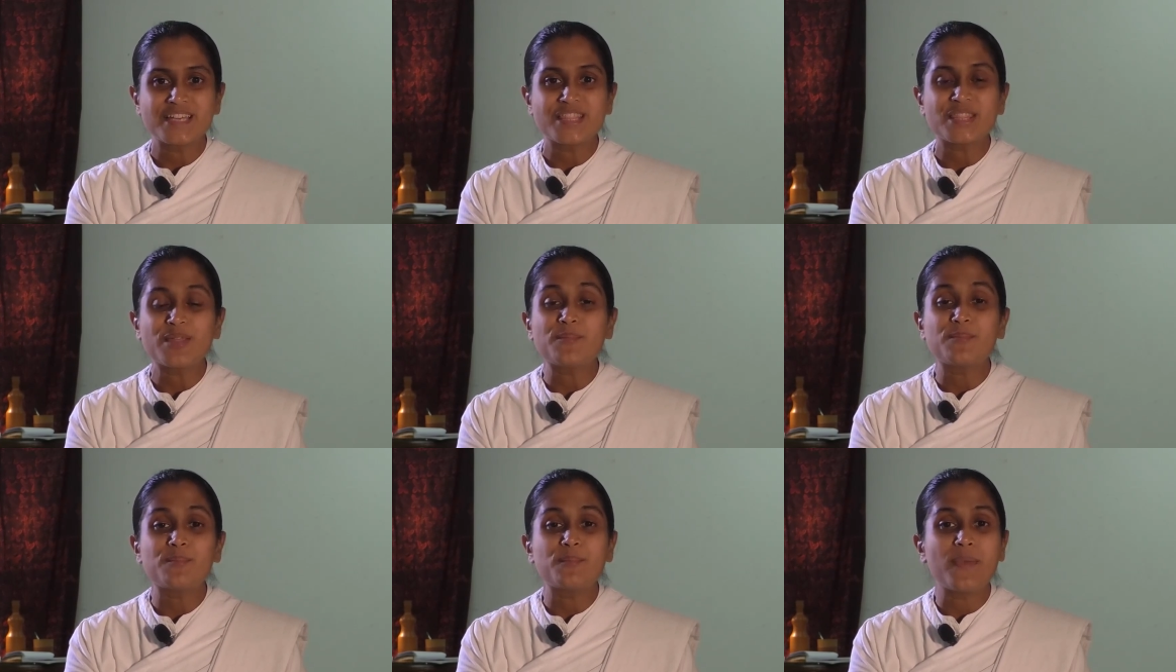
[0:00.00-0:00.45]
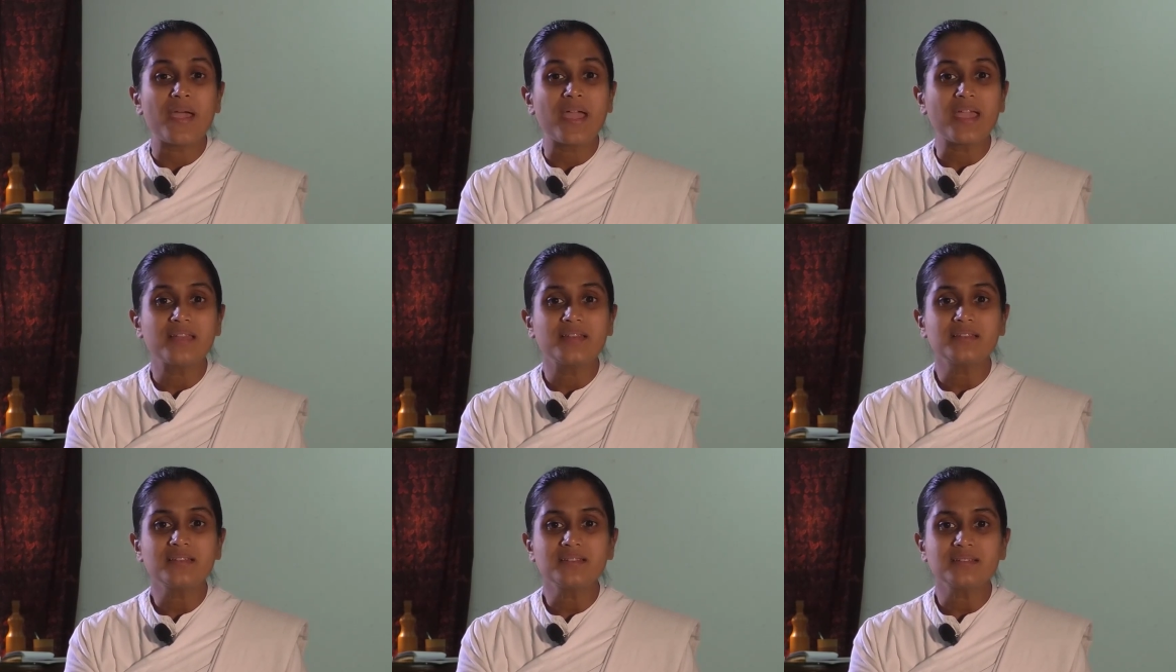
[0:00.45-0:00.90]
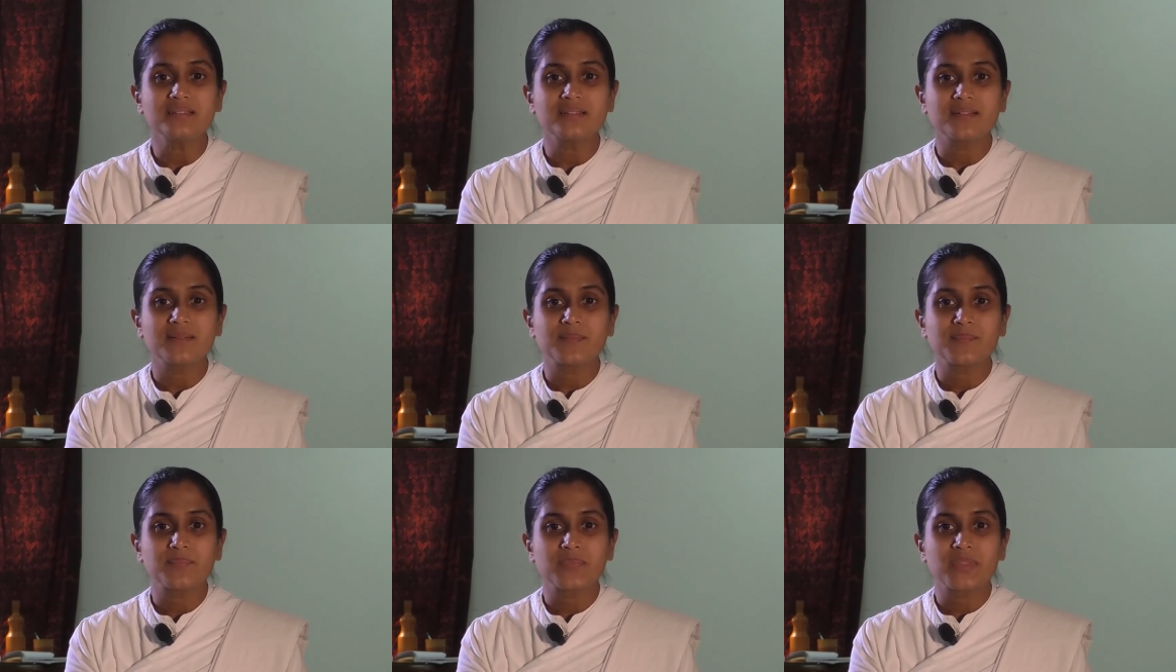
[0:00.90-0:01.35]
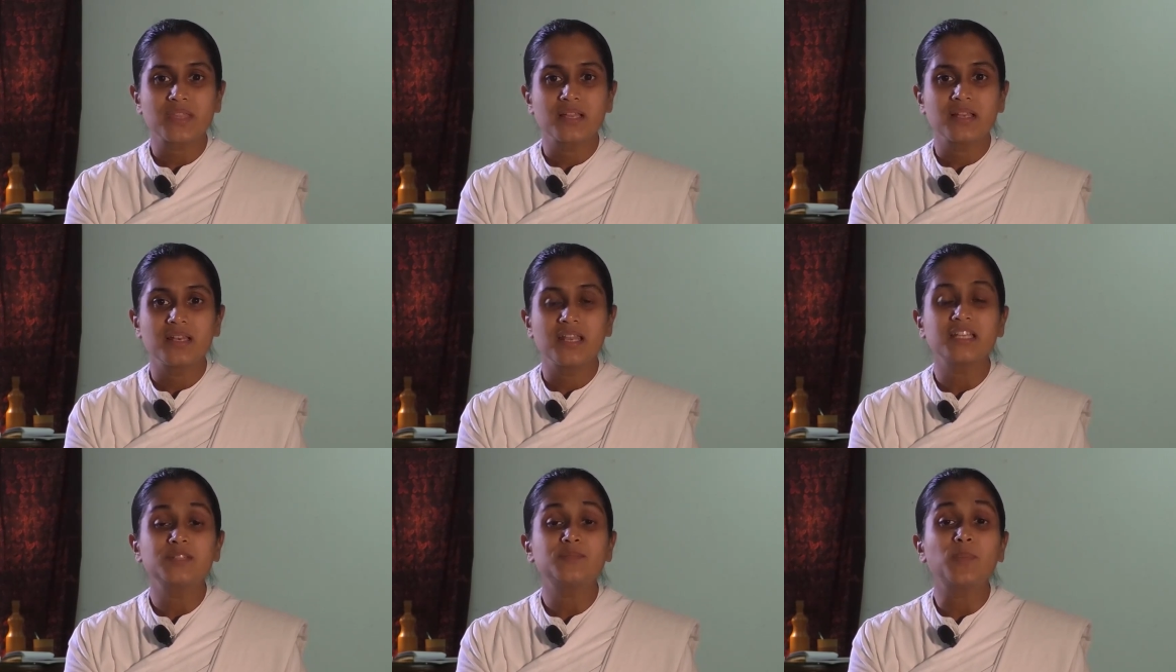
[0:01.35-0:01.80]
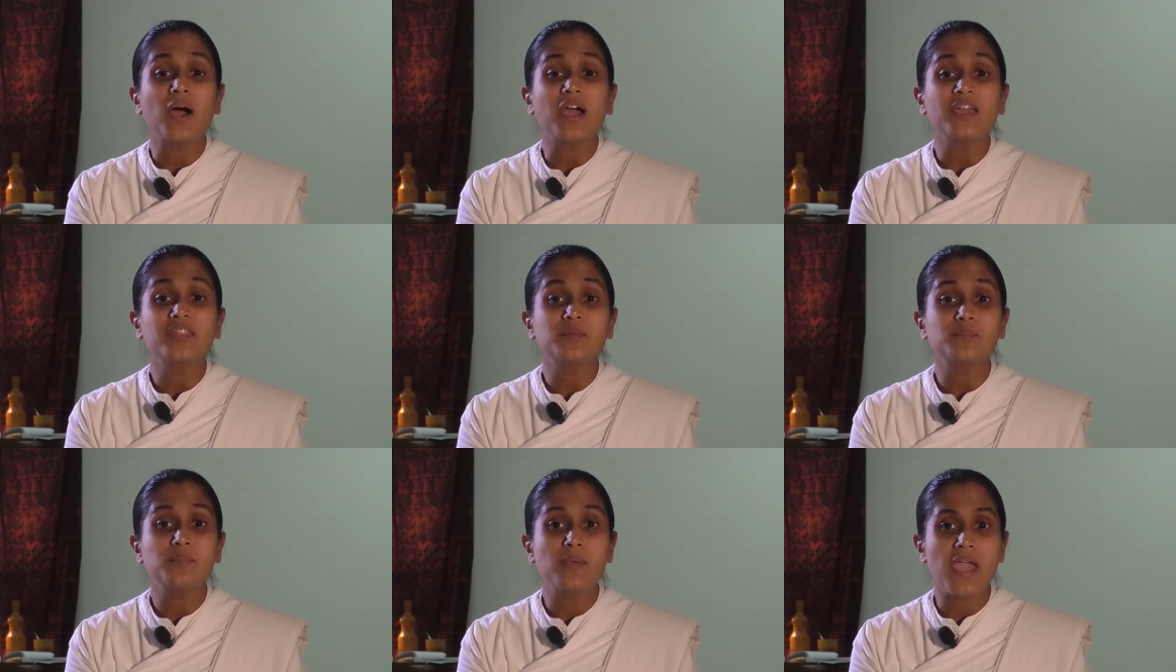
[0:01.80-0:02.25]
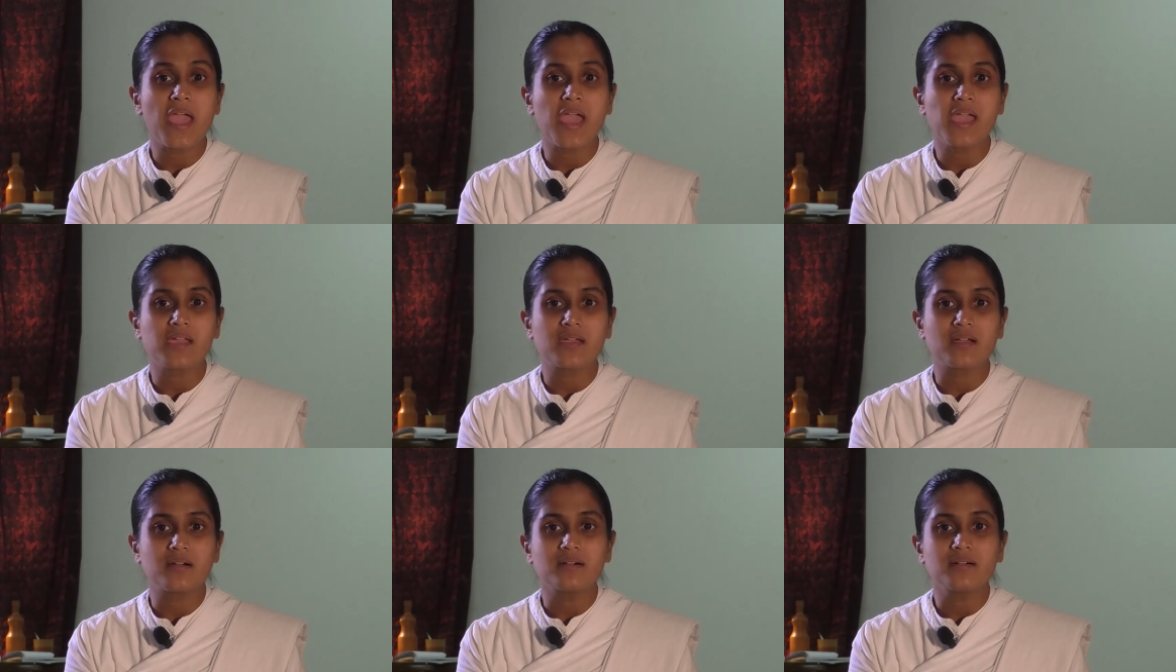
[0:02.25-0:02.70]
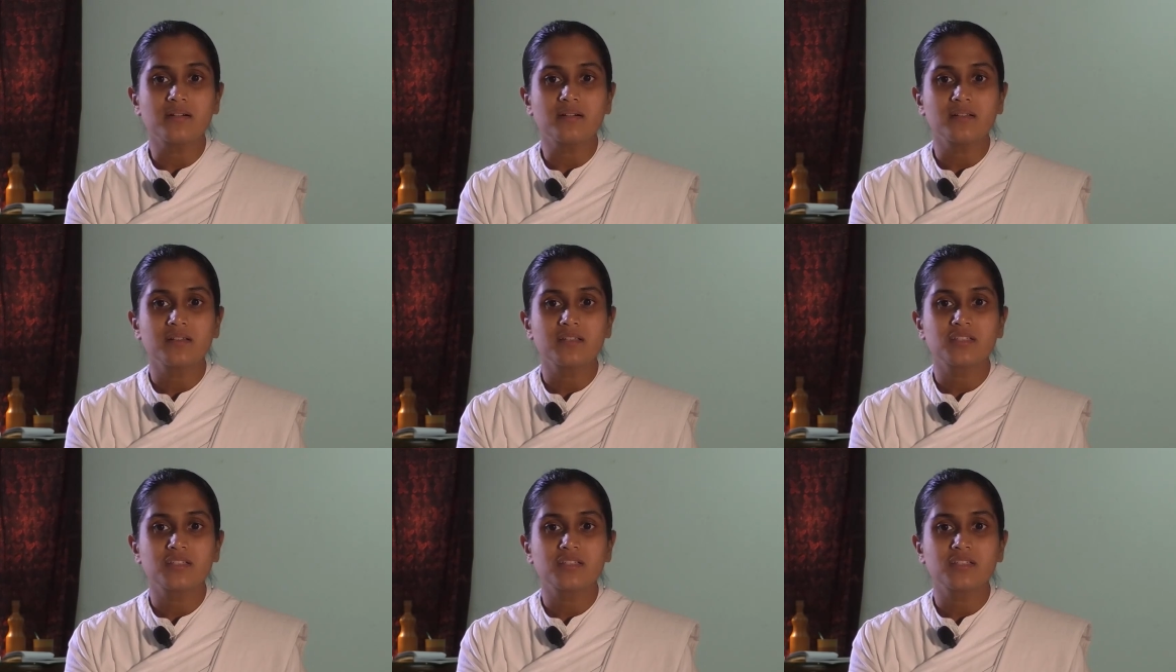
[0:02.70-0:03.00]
The men, led by the mayor,